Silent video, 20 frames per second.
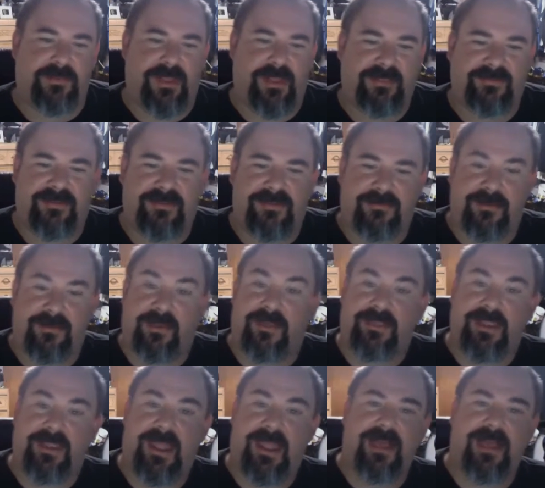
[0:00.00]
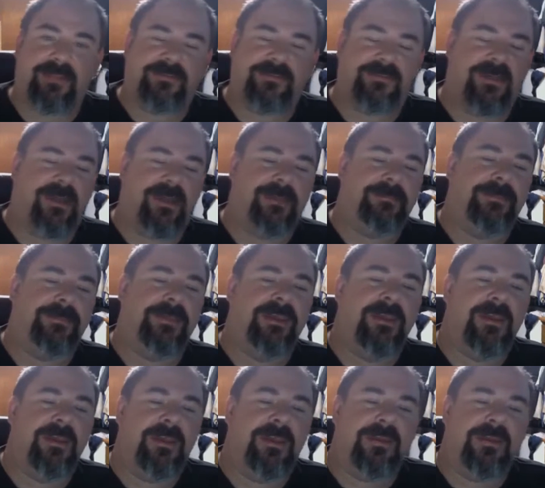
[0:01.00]
That's Cinderella on the outside.
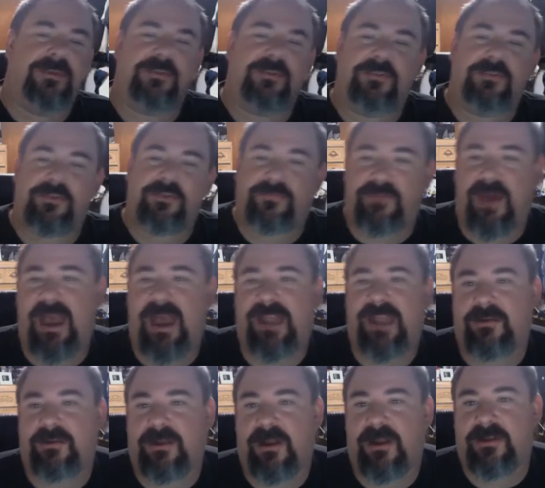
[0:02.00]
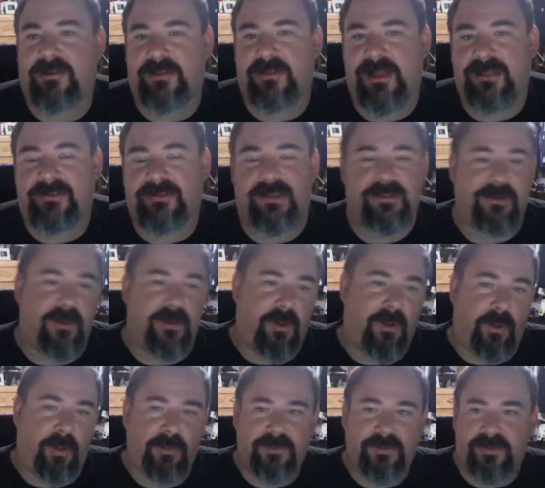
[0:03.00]
So define your character on the outside:
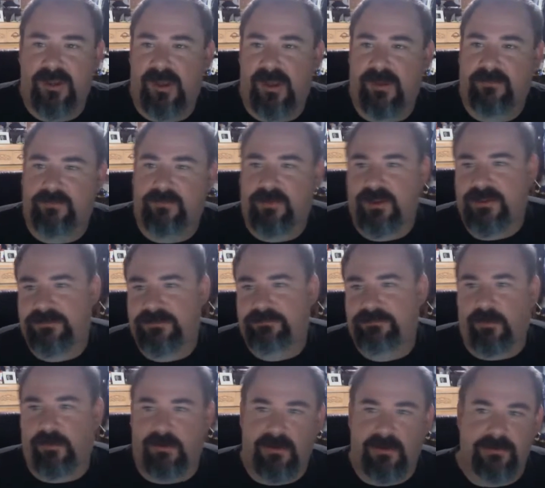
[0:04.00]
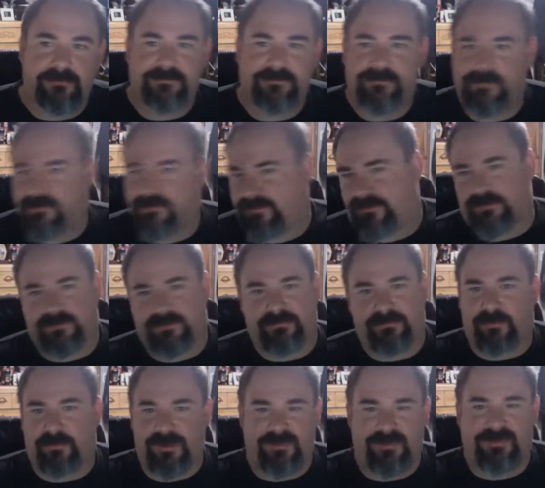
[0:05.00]
old, young, rich, poor. Just
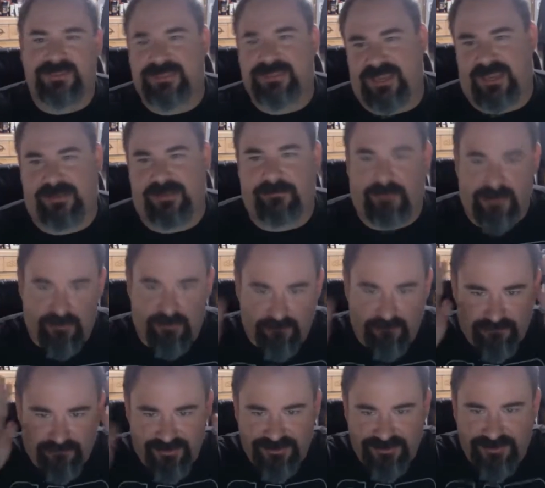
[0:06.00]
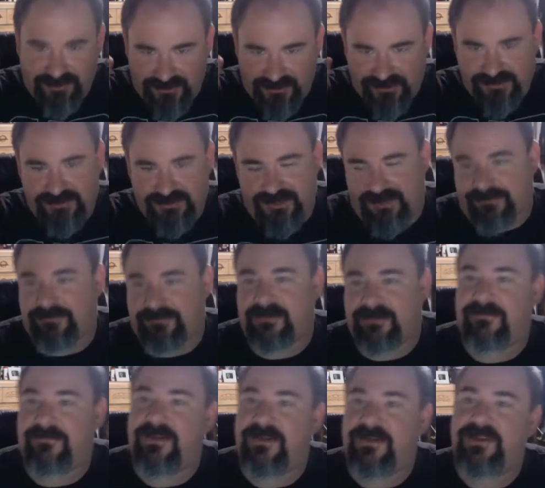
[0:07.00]
what do you see? What do you visually see? It's
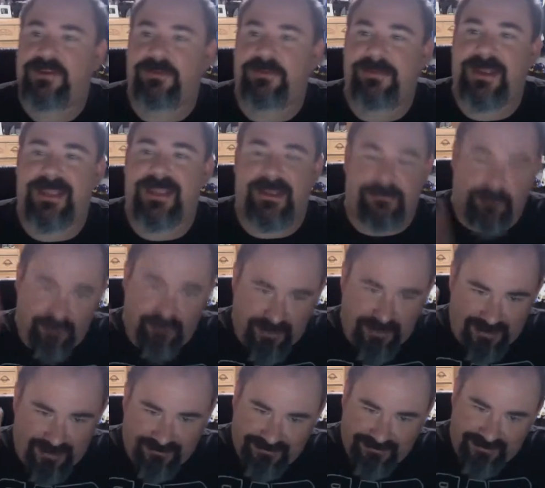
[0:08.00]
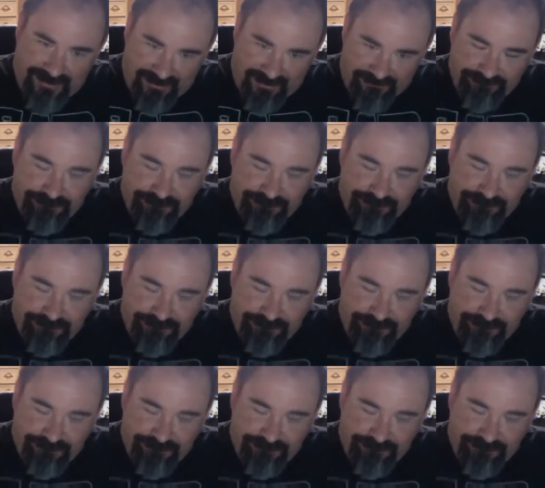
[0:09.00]
a visual medium. We got to see it.